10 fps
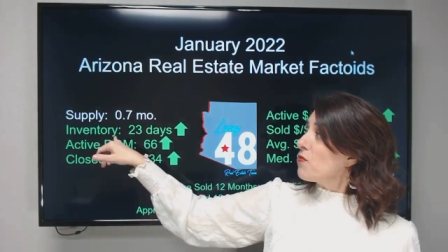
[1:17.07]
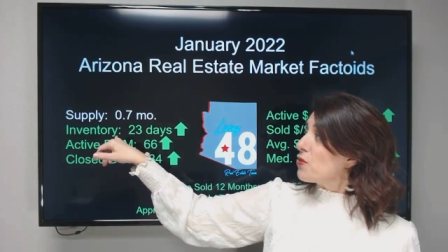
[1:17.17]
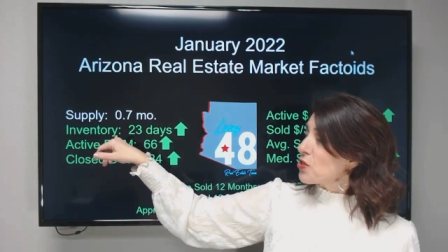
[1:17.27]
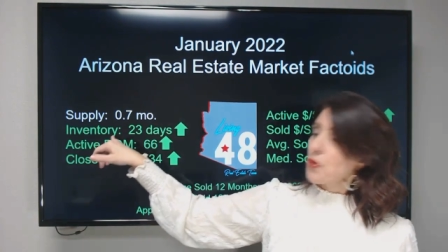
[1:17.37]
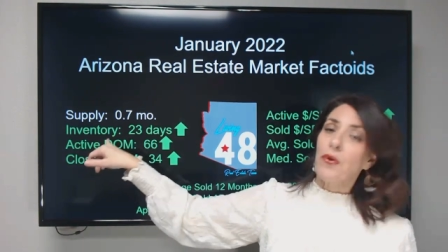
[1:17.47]

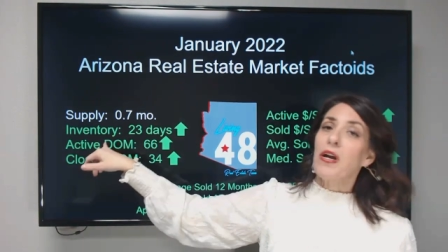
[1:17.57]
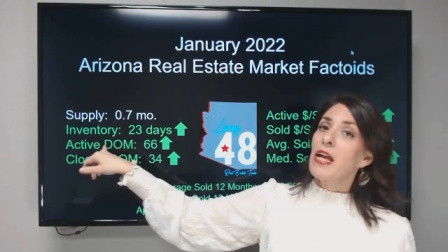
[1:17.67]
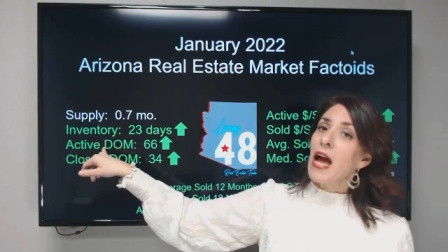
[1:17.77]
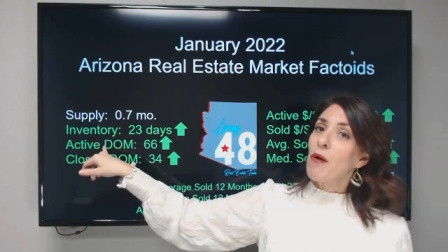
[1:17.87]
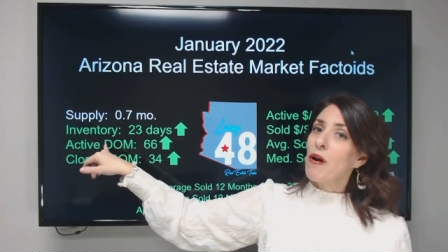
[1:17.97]

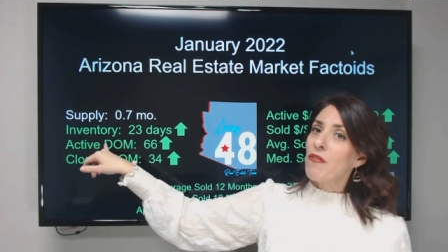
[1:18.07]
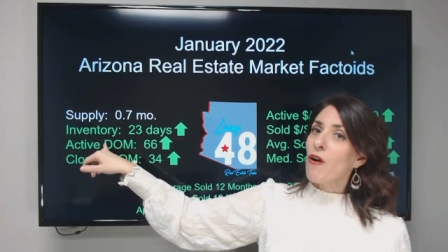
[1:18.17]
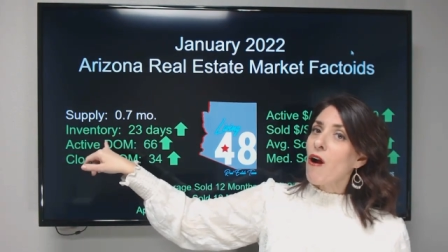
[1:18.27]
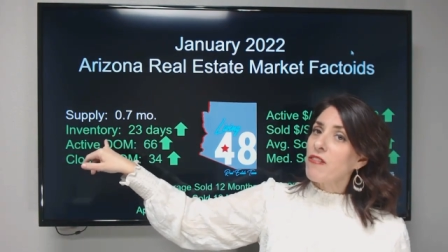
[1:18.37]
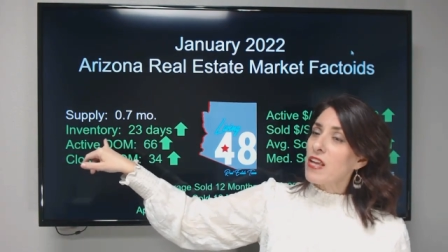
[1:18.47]
Inventory,
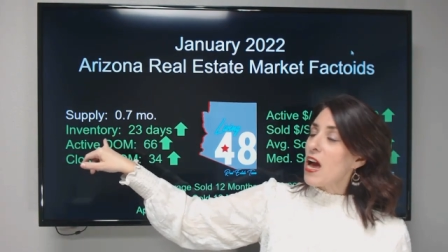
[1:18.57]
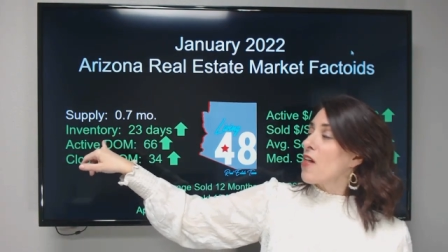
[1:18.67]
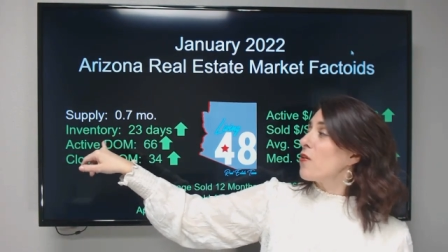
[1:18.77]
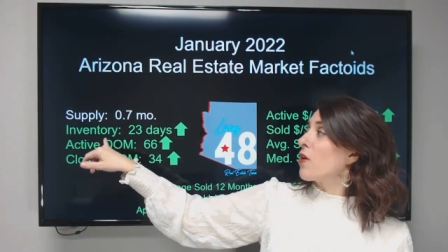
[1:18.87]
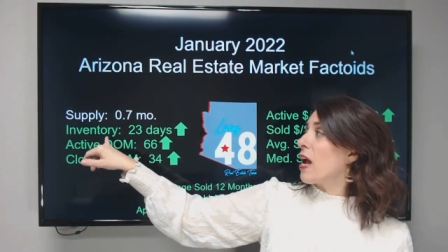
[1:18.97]
however,
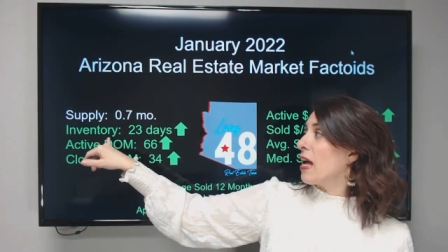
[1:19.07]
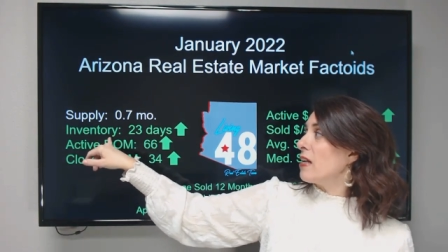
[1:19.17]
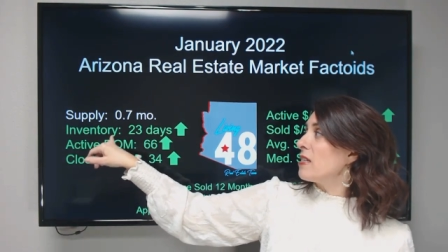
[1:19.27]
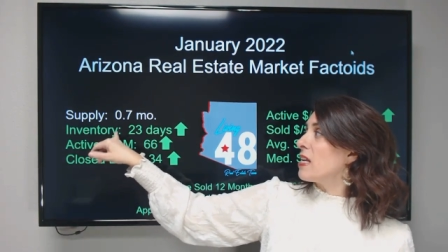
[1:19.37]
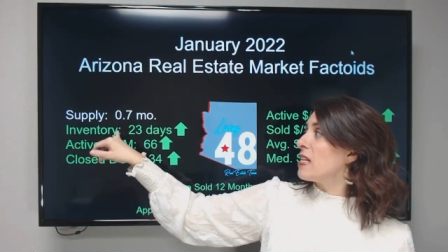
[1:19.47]
on the
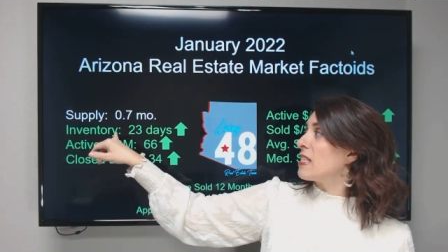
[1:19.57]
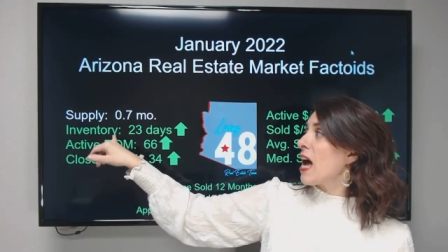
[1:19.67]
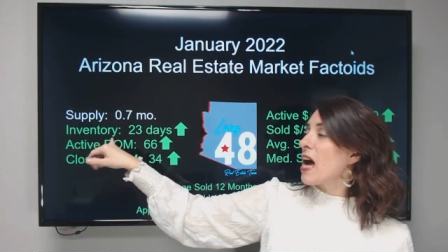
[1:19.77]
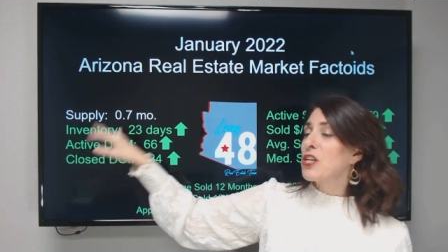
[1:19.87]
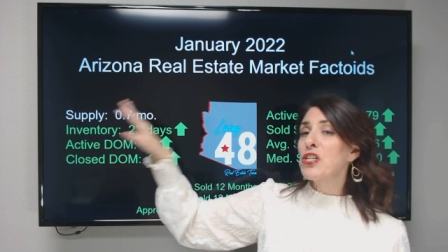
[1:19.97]
other hand,
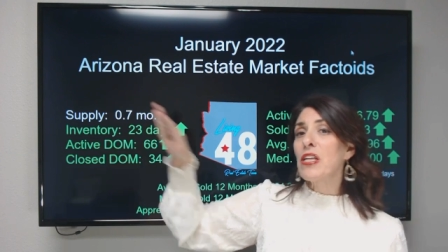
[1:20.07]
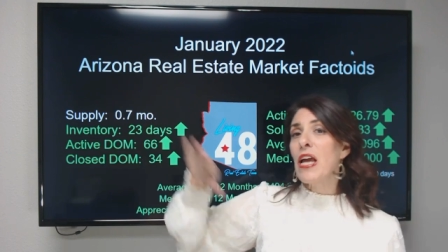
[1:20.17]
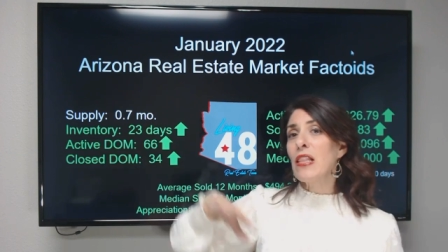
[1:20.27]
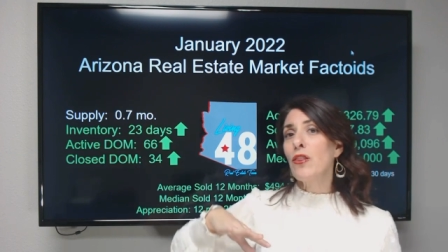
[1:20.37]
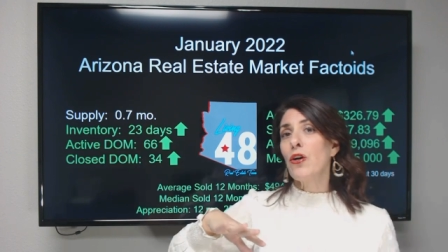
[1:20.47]
is
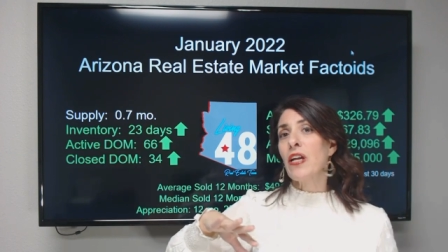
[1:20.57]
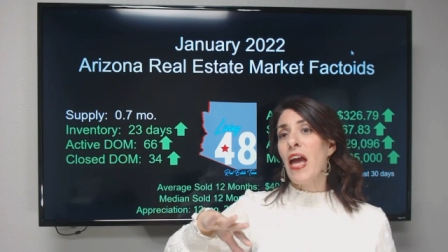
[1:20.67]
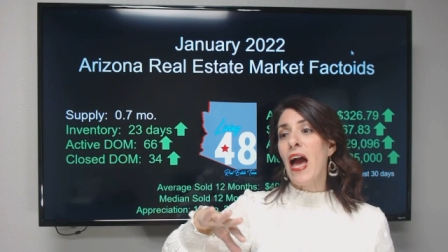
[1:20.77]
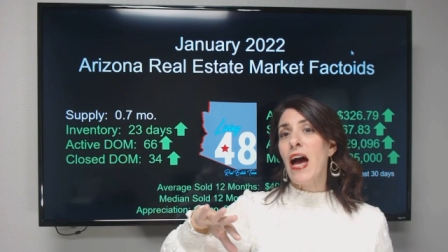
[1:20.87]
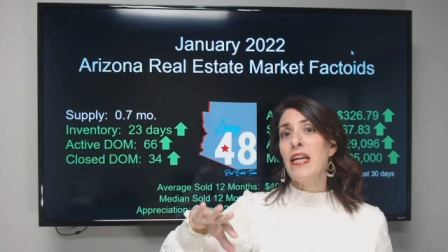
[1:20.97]
actually a
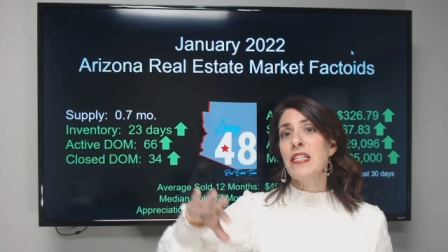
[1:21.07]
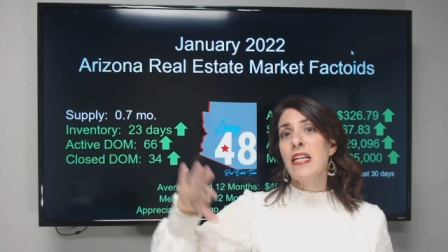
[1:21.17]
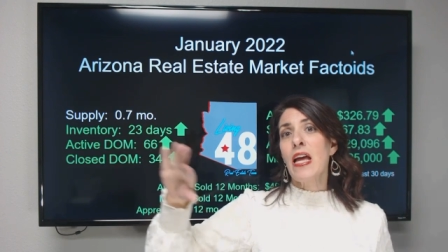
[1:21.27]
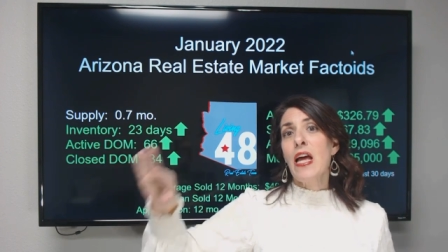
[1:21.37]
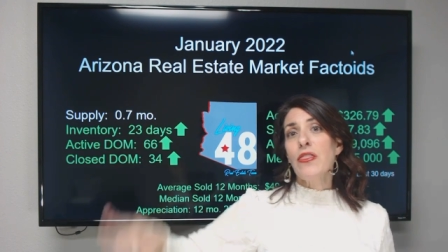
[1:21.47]
look
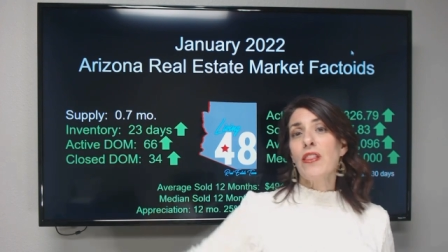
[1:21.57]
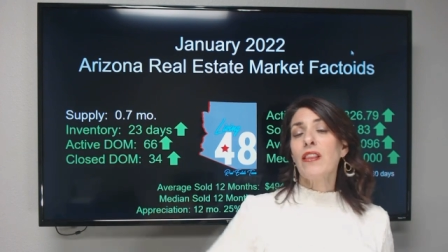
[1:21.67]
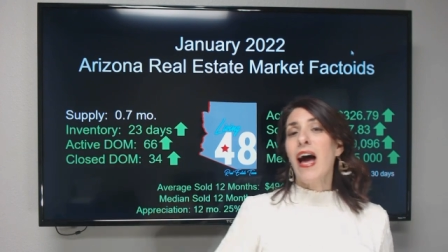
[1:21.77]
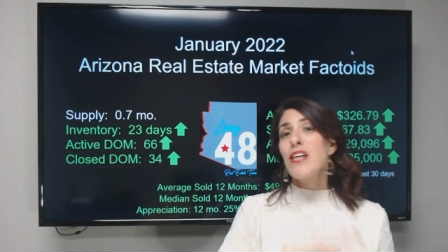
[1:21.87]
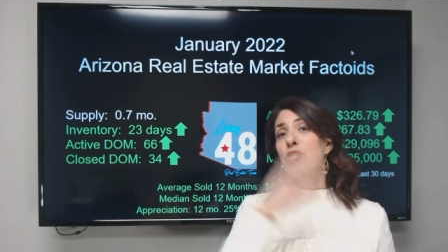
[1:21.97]
at
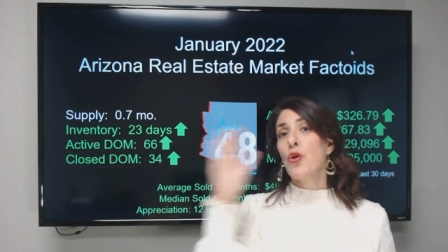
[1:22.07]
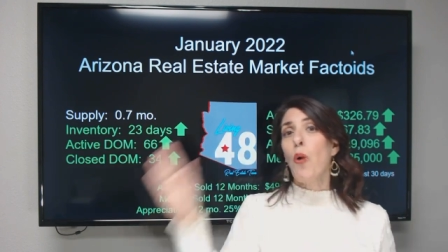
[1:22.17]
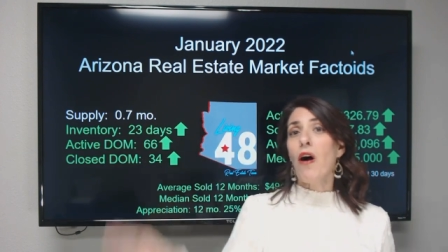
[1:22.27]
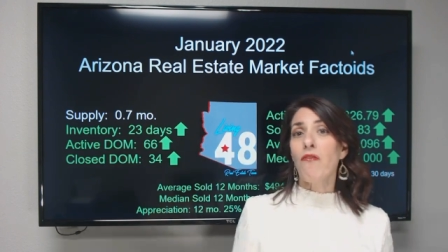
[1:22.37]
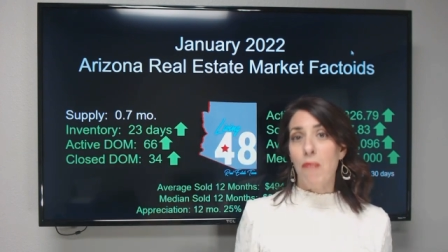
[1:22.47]
the
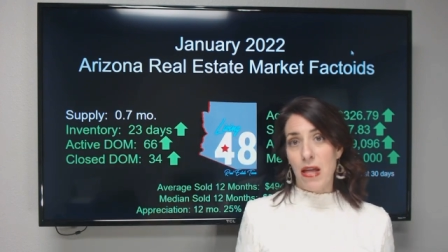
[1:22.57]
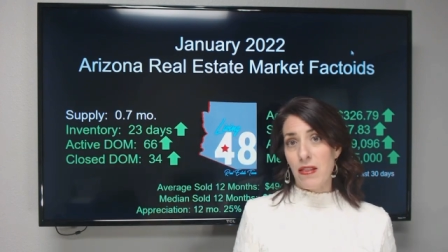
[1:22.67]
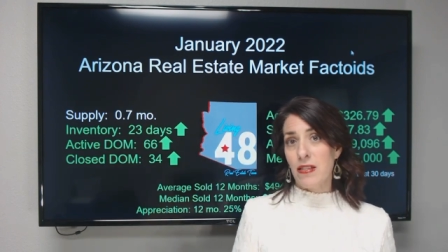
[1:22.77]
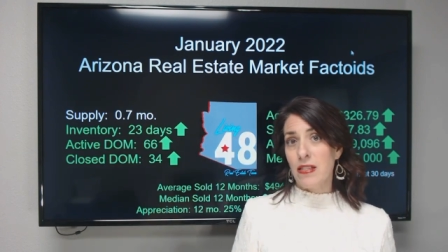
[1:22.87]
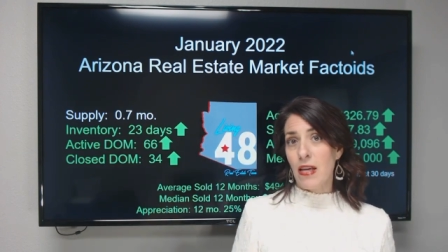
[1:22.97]
last
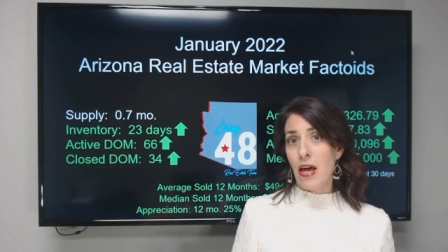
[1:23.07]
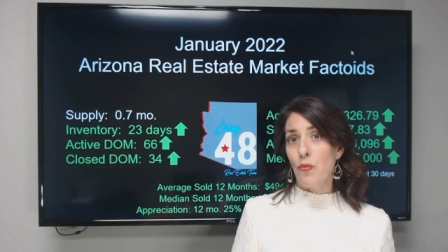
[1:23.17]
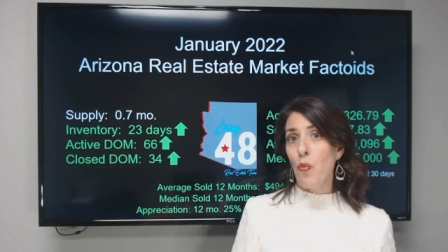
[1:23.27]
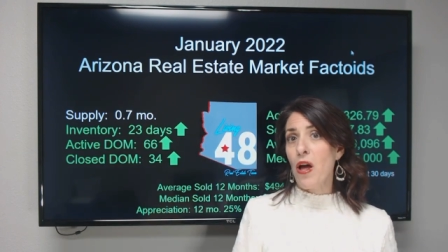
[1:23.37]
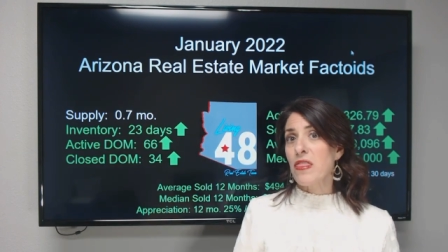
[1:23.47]
12
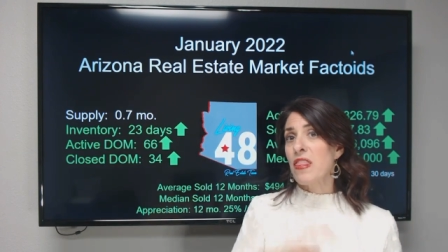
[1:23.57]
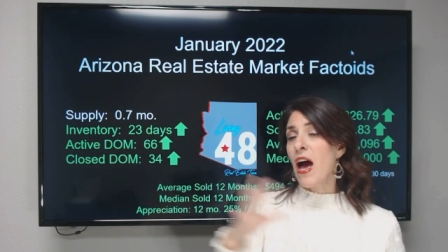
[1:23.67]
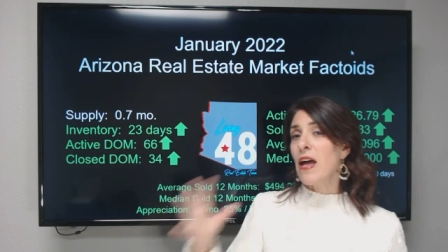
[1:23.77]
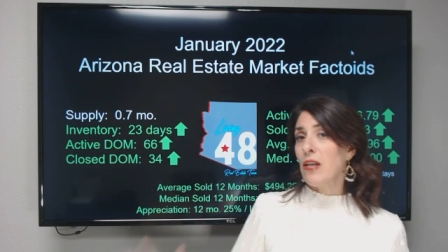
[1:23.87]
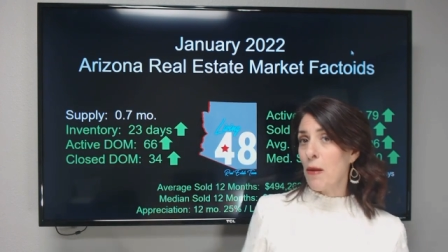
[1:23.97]
months and
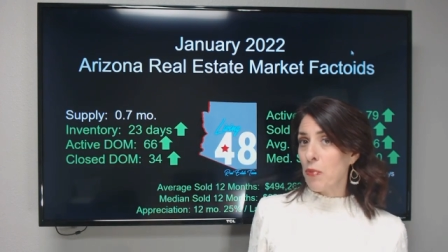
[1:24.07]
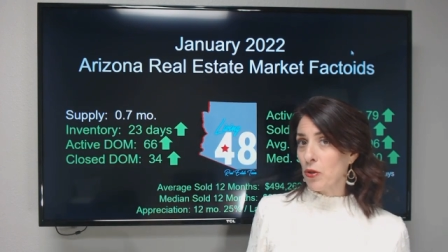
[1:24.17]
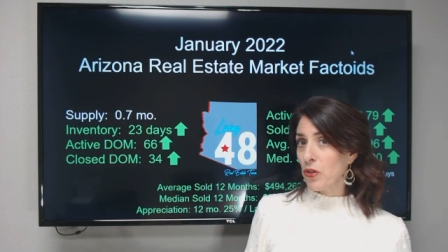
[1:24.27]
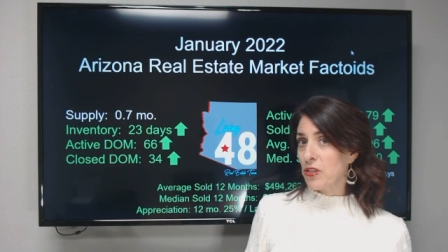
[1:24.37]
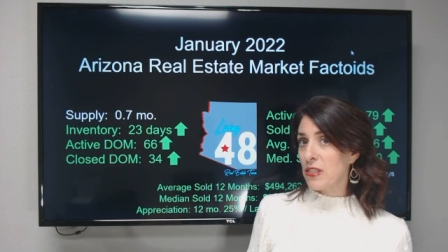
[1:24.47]
what
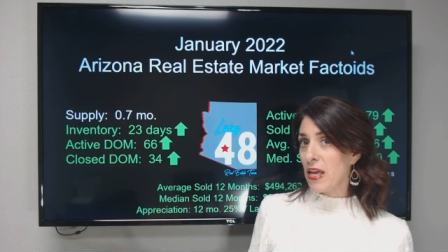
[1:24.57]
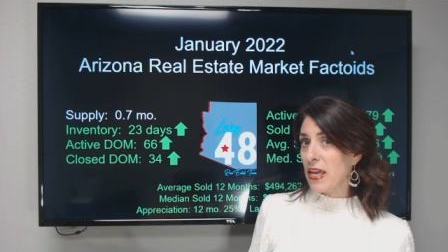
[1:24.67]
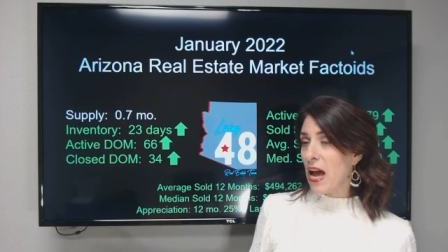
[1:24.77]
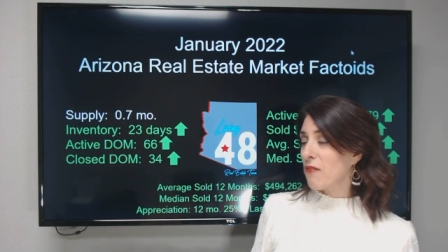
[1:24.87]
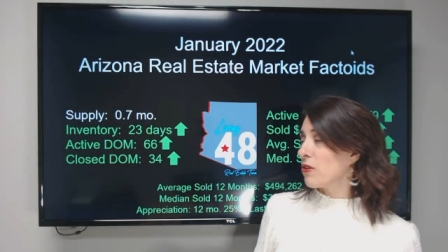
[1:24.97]
that number
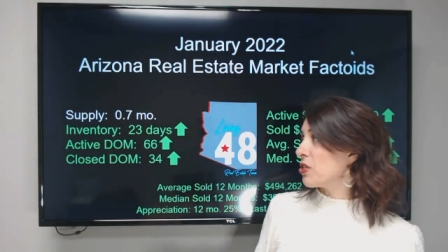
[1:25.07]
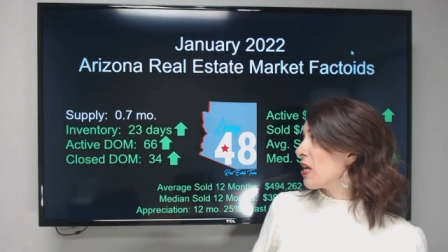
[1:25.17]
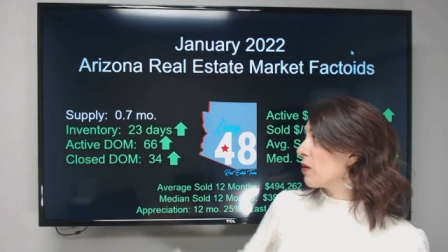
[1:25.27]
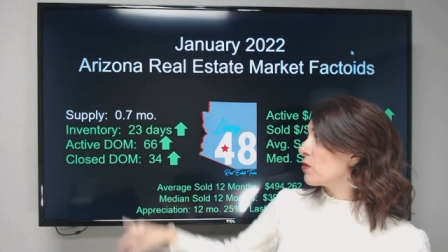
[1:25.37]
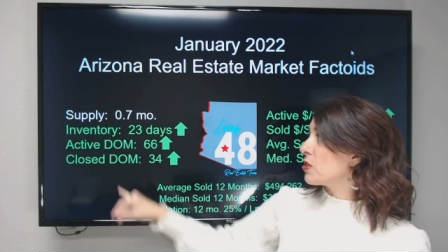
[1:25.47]
looks like
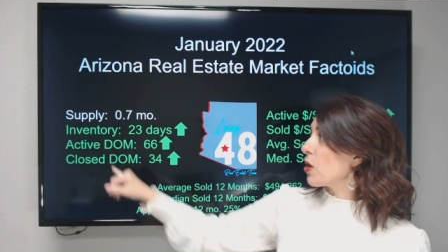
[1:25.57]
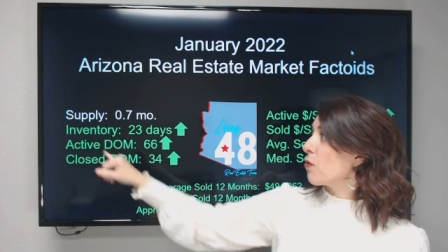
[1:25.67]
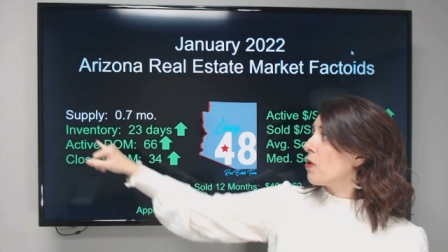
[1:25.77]
averaged out.